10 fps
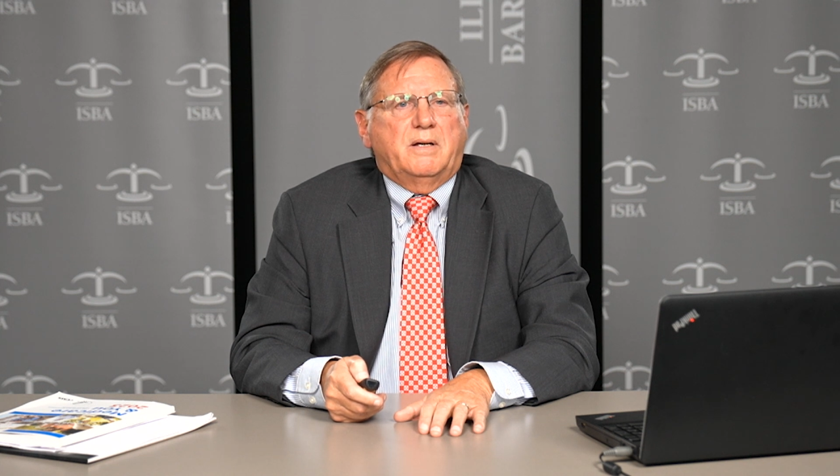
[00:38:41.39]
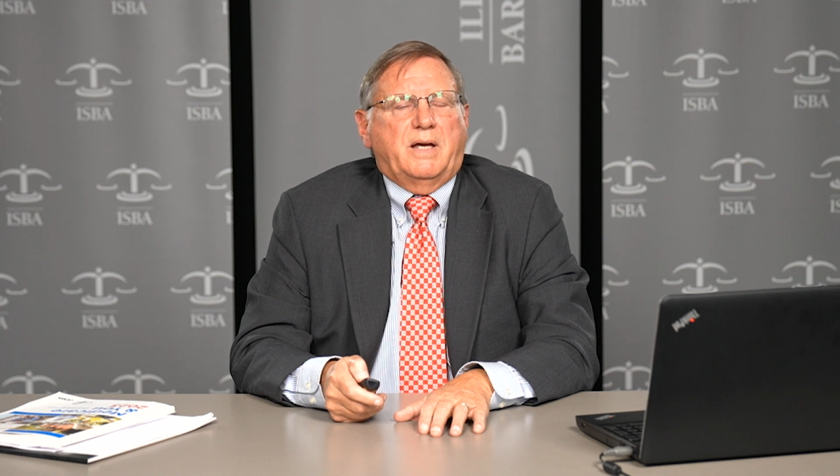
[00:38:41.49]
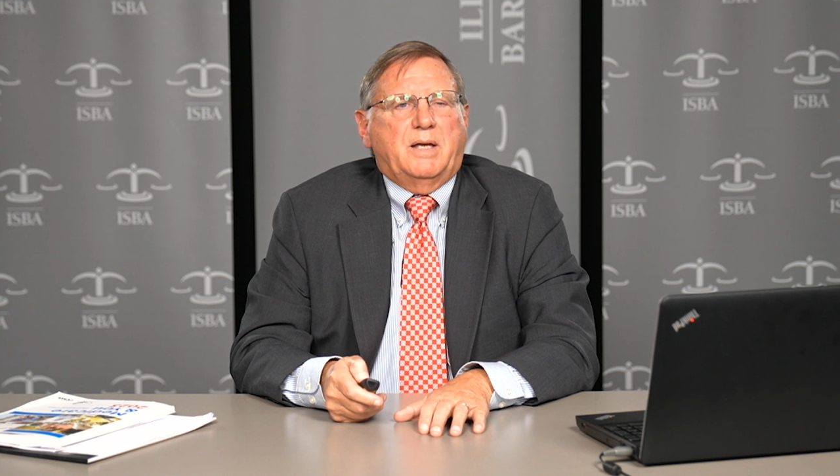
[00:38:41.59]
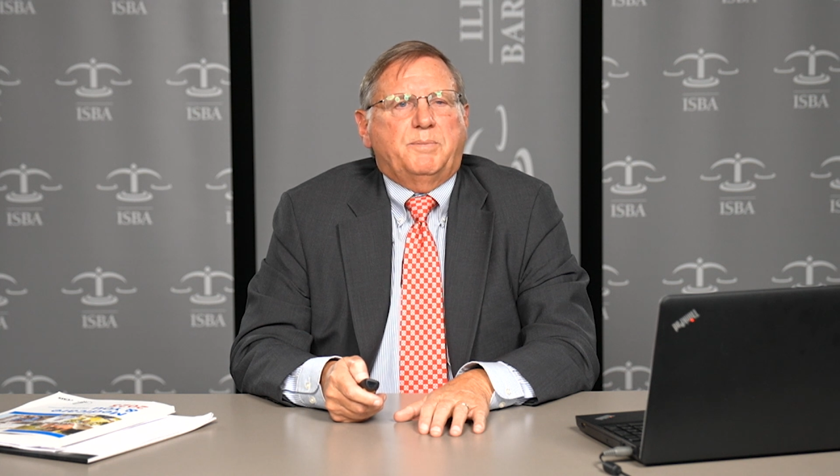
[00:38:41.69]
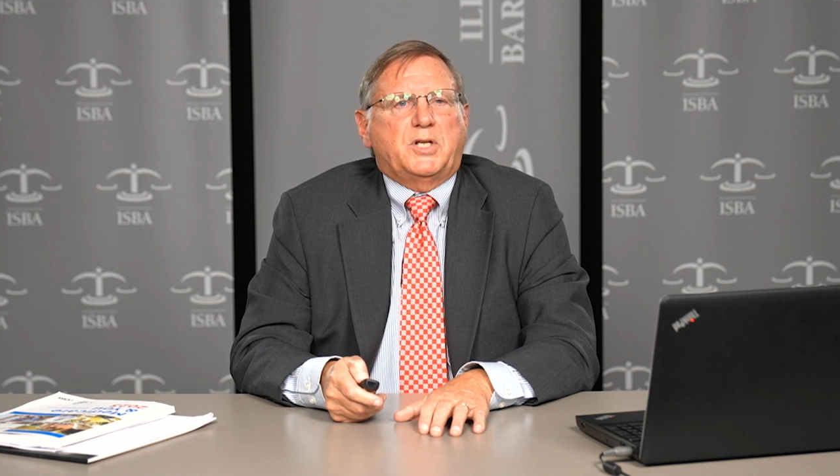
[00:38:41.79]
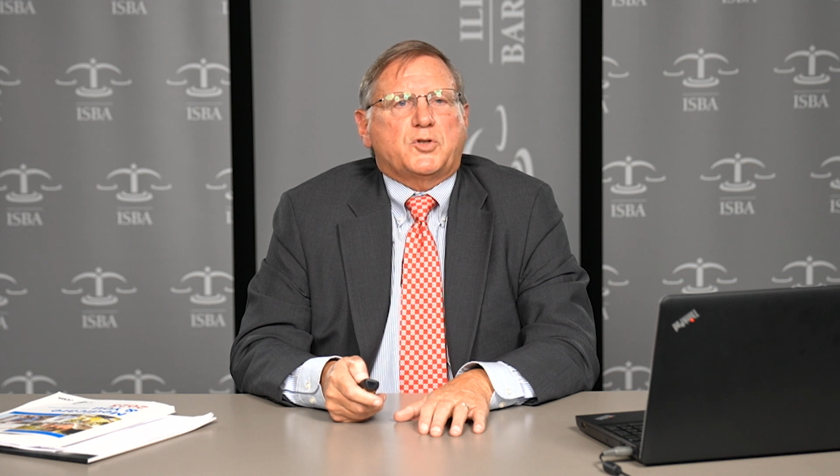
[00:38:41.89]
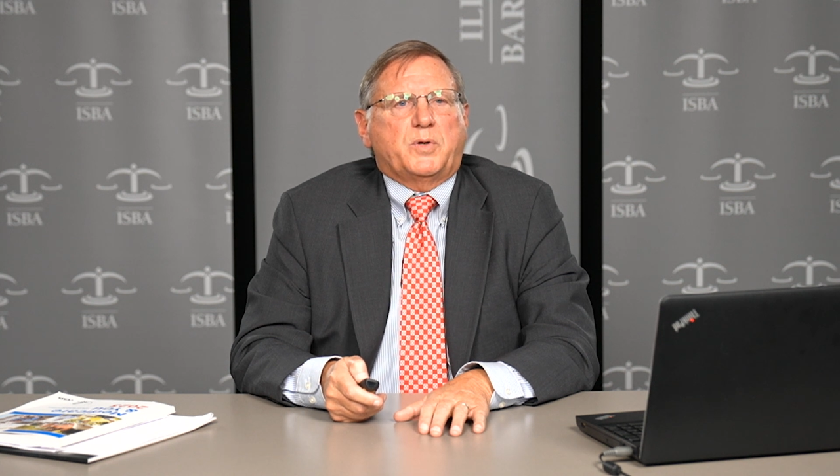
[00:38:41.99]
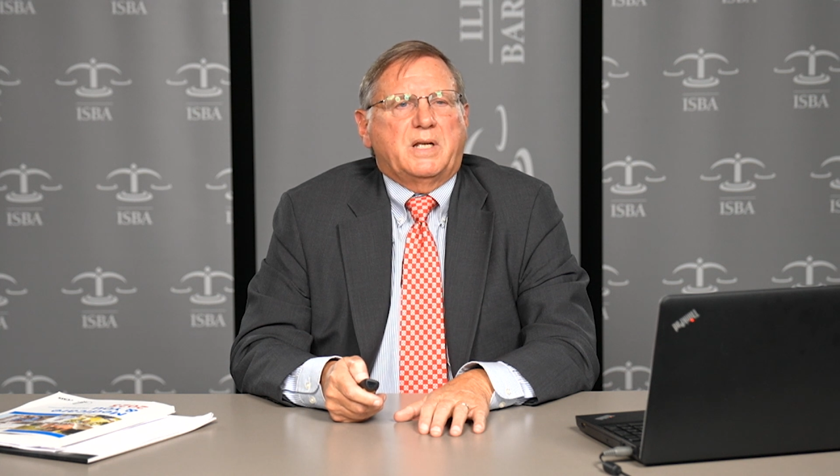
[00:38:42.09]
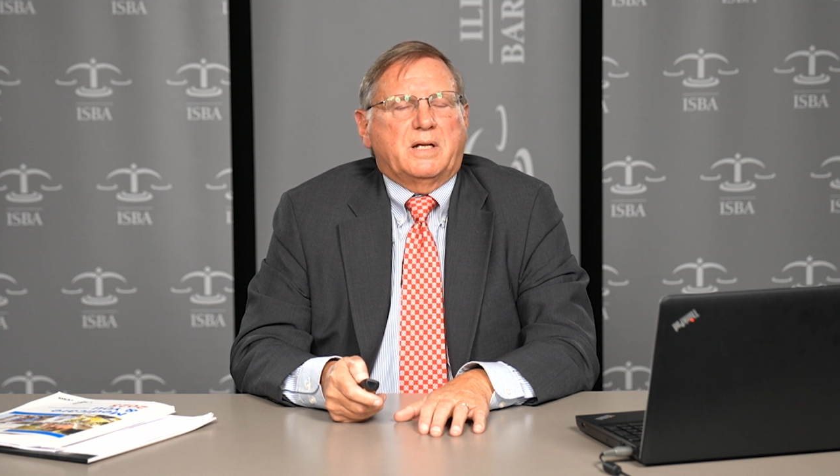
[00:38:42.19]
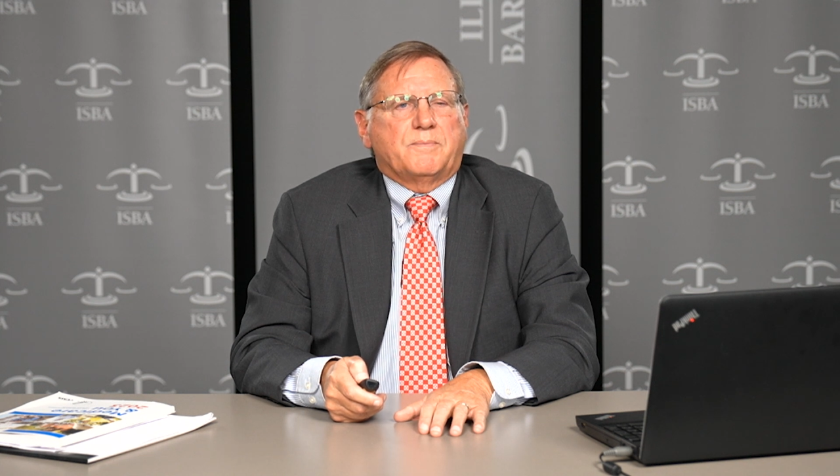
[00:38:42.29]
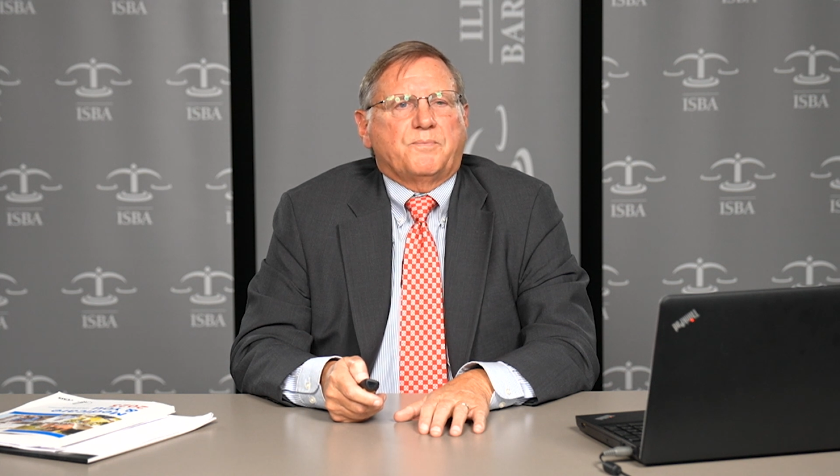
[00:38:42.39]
and be treated.